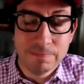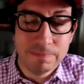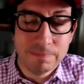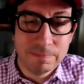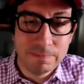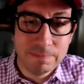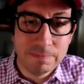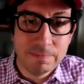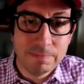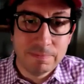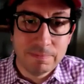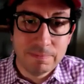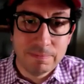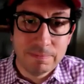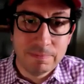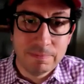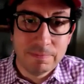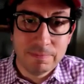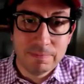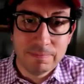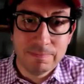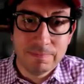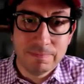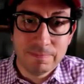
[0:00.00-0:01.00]
Yeah, for
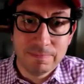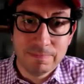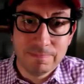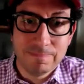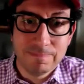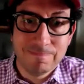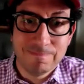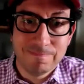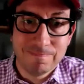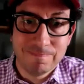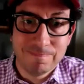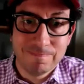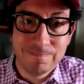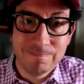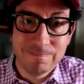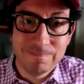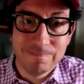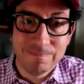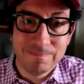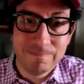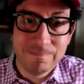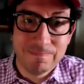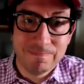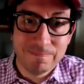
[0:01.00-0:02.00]
sure. And,
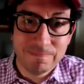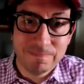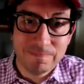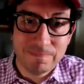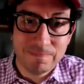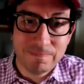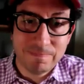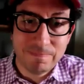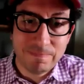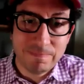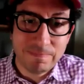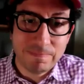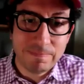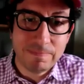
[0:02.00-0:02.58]
and,